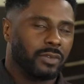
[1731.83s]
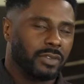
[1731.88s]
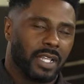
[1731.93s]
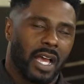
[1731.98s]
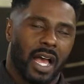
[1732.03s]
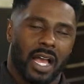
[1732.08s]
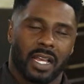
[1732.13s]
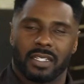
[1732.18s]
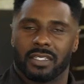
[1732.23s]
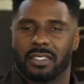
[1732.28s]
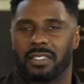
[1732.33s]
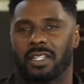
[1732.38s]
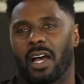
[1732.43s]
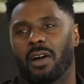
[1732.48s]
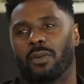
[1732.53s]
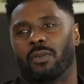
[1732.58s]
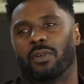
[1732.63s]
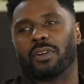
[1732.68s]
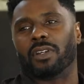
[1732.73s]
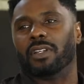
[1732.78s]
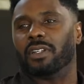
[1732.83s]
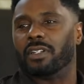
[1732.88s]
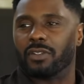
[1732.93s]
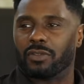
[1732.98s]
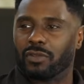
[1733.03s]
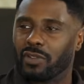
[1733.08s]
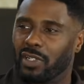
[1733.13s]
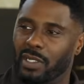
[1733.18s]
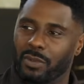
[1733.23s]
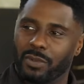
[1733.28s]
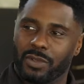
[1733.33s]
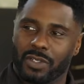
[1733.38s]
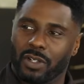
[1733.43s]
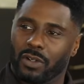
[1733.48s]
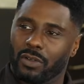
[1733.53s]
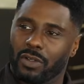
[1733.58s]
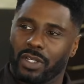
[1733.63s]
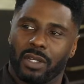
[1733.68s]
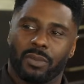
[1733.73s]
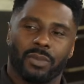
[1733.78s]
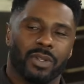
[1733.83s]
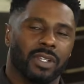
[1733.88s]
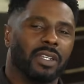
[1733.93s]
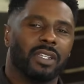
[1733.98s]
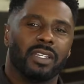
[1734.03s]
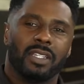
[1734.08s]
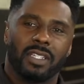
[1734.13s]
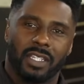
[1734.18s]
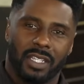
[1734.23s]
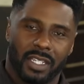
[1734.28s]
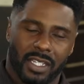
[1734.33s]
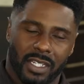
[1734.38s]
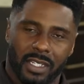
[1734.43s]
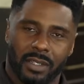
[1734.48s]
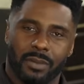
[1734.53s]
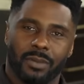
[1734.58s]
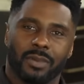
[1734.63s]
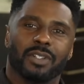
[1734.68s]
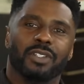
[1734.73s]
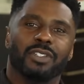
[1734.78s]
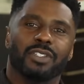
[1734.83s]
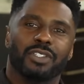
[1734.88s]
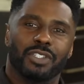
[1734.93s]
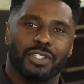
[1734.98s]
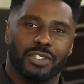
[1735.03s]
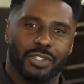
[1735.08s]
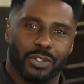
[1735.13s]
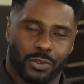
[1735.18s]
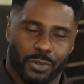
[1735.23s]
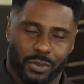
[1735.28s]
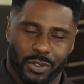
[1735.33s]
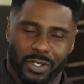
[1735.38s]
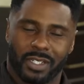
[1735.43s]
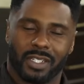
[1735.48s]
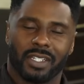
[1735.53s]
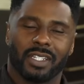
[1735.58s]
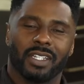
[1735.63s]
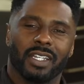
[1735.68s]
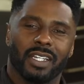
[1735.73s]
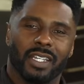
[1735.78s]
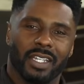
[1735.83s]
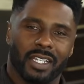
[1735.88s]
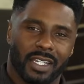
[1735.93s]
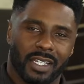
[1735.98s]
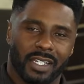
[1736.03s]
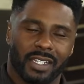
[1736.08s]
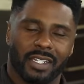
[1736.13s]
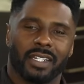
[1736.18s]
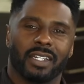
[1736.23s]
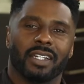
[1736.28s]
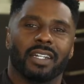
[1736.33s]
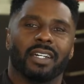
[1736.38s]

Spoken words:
Doc, it's not working. Kareem, you don't hear me. Keep doing it